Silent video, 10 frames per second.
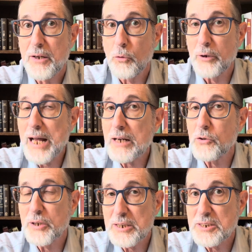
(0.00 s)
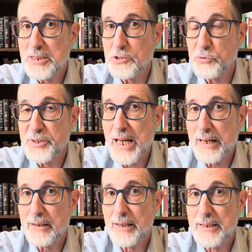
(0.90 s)
We're not going to deal with
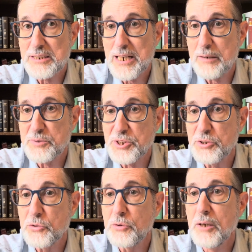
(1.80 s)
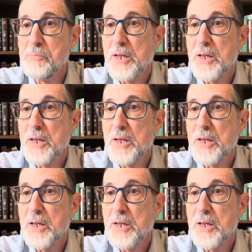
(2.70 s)
that anytime soon.